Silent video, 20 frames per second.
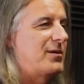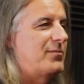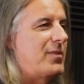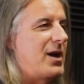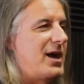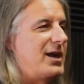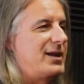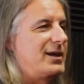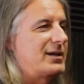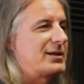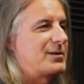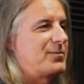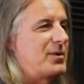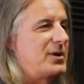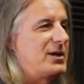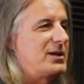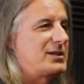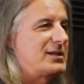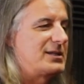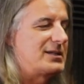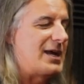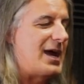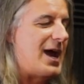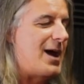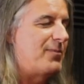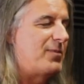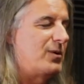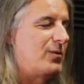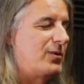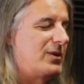of body experiences
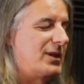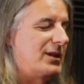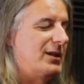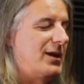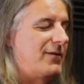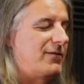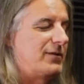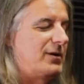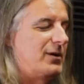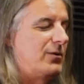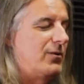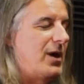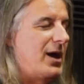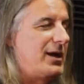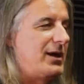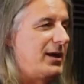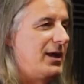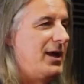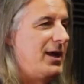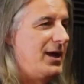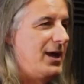happen when the left and right